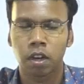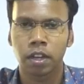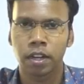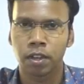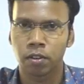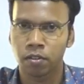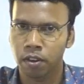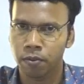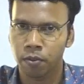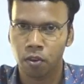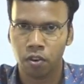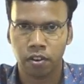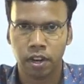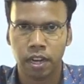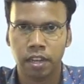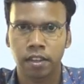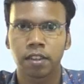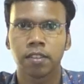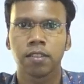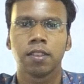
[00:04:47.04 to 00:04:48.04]
individual forest
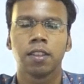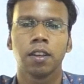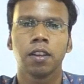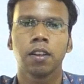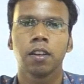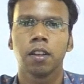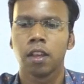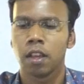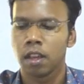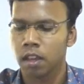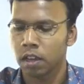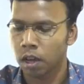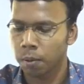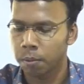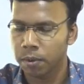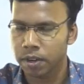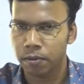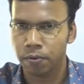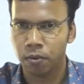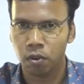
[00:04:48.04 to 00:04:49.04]
right is there,
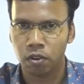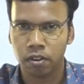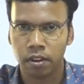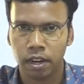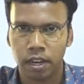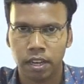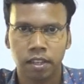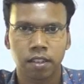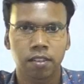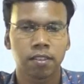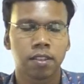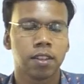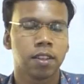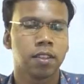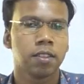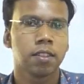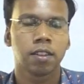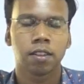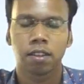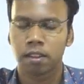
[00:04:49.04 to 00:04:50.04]
community forest right is there,